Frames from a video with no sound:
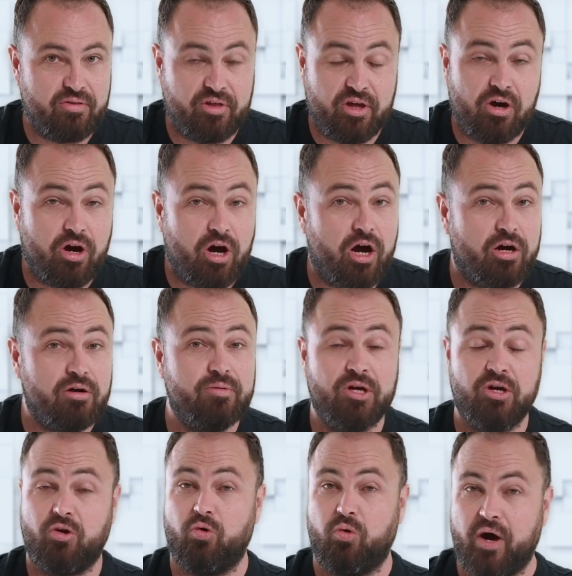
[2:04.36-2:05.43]
there are
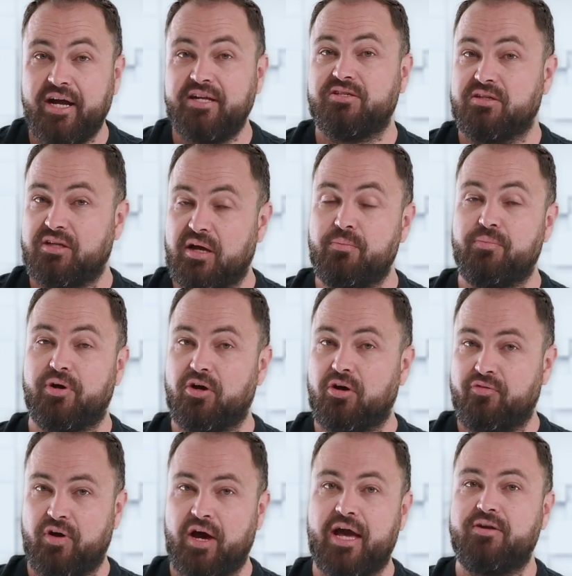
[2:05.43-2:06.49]
quite a number
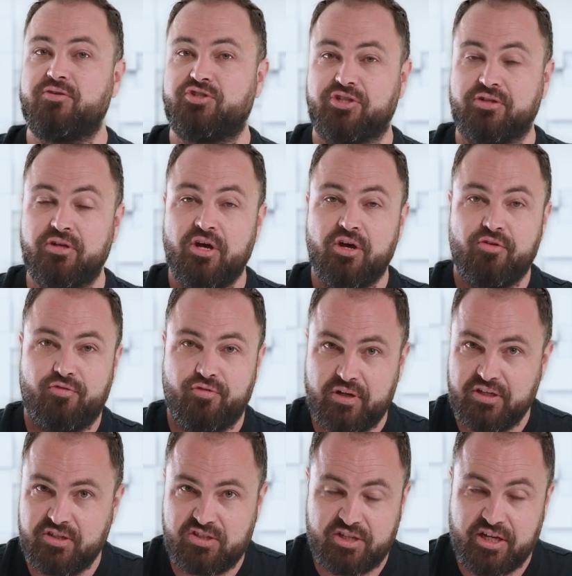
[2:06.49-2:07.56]
of hydrogen
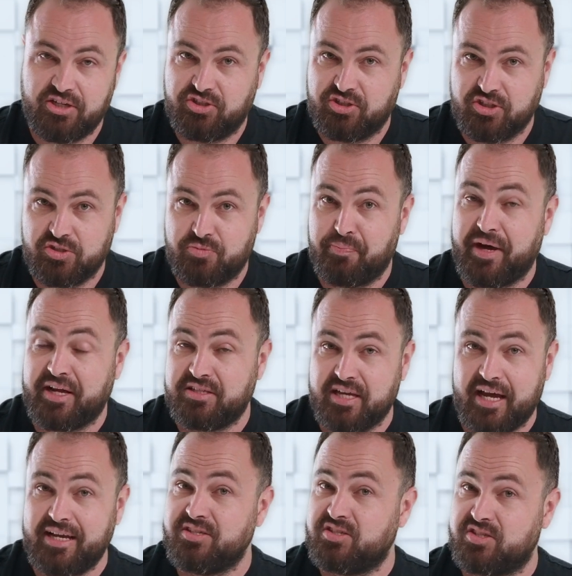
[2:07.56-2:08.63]
filling stations. But
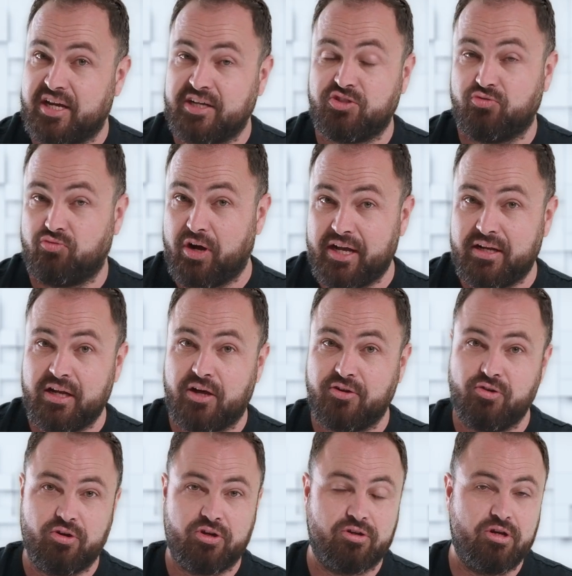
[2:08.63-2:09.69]
as such, right now
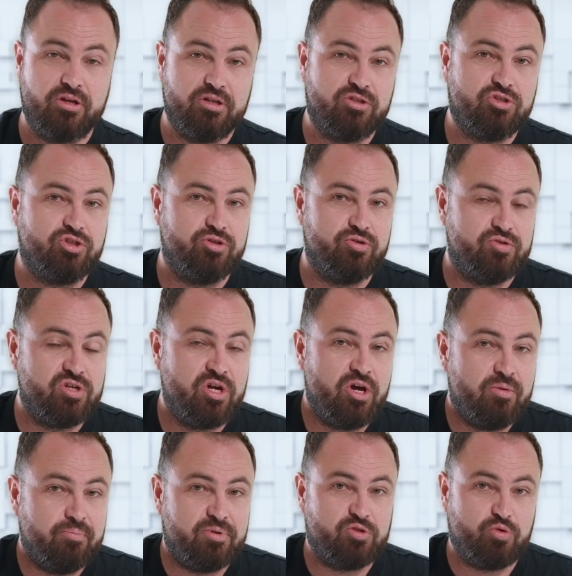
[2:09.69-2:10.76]
you can only choose
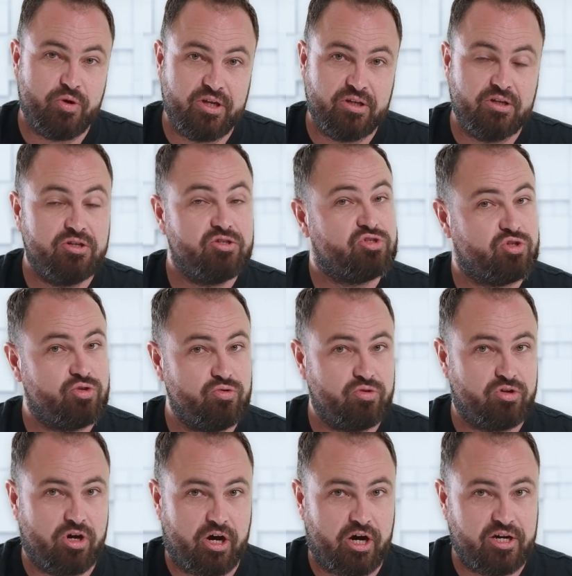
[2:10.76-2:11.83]
between two
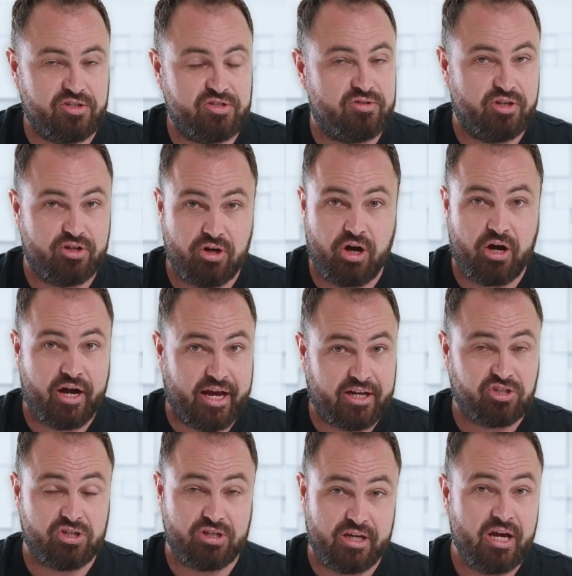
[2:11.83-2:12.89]
cars that are
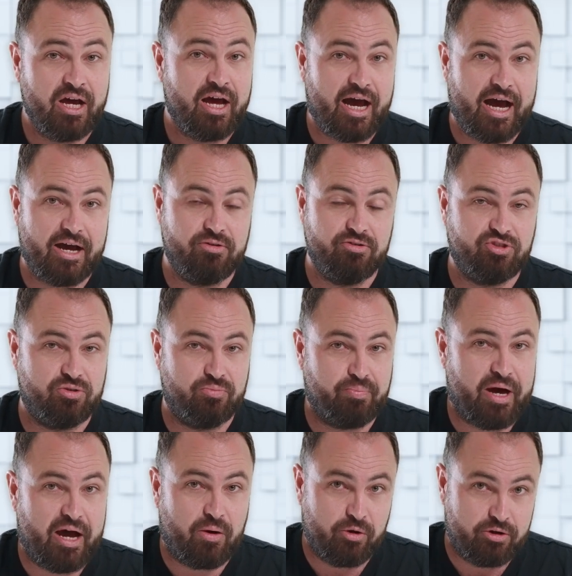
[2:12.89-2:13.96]
actually hydrogen
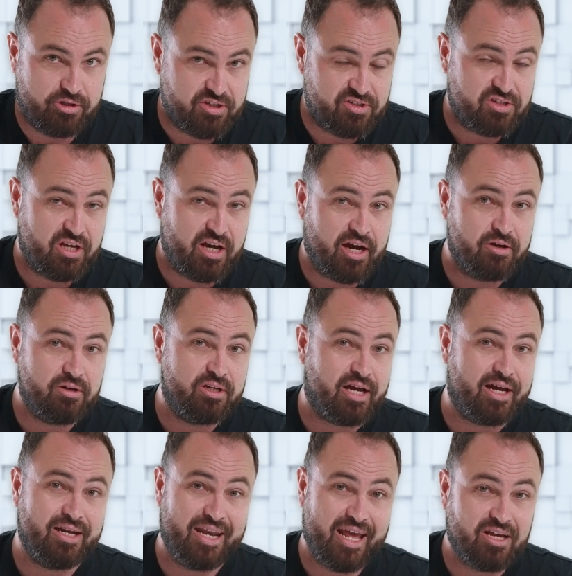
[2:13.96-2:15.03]
powered. There's the
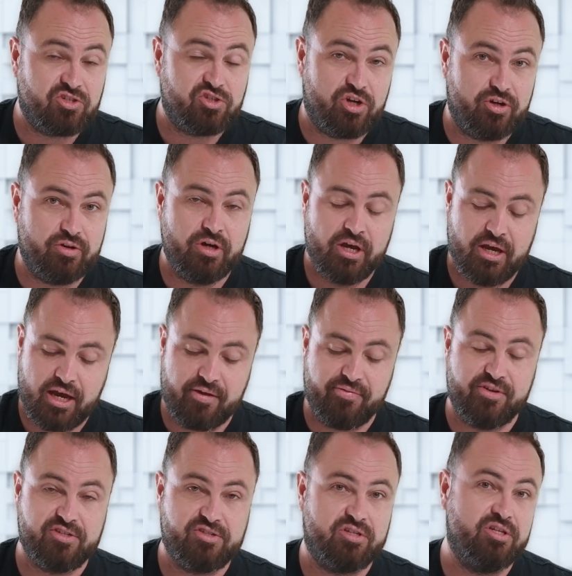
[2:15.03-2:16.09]
Hyundai Nexo and
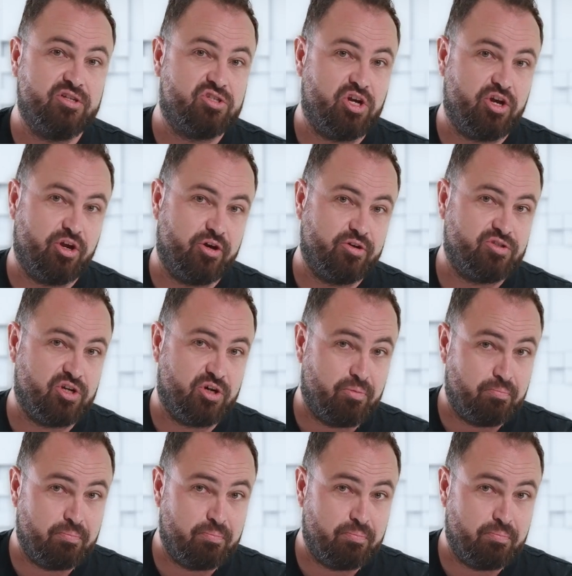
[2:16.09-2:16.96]
there's the Toyota